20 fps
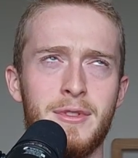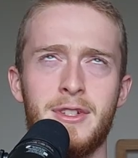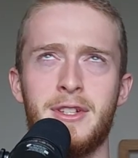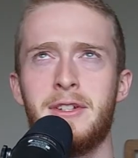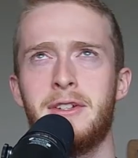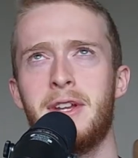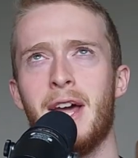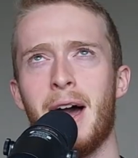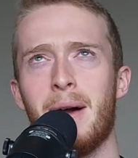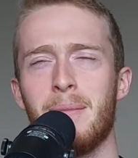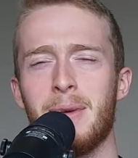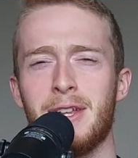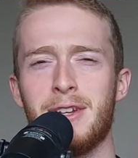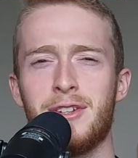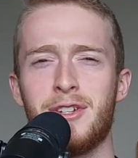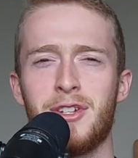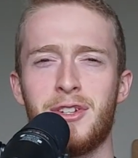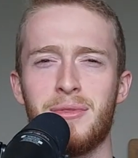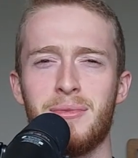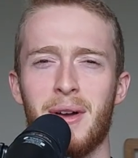
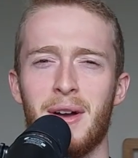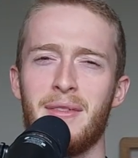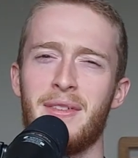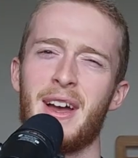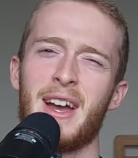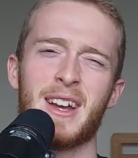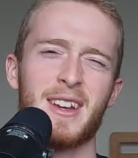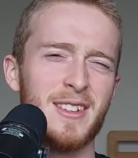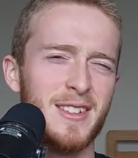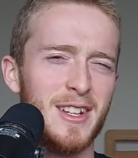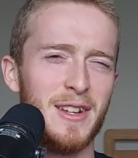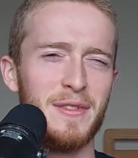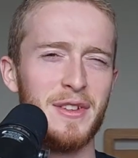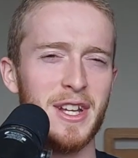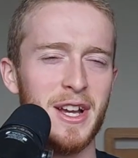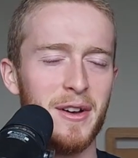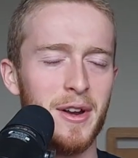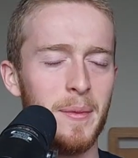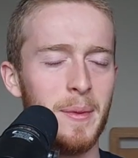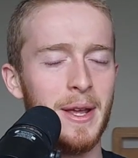damage effects, if you get
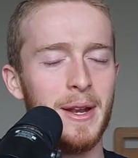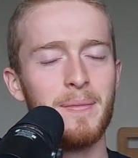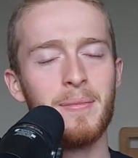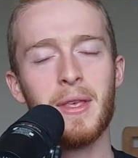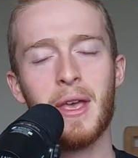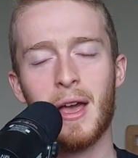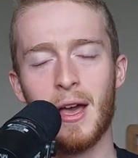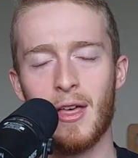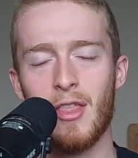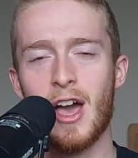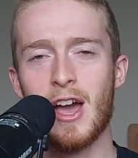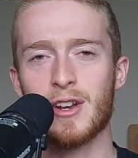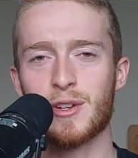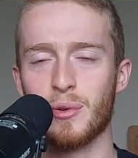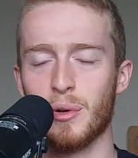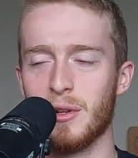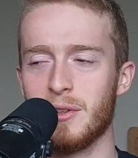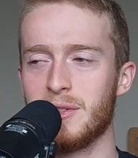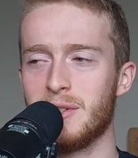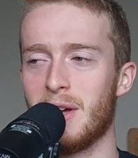what I mean, that sort of
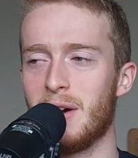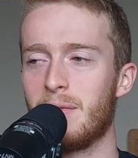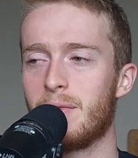stuff.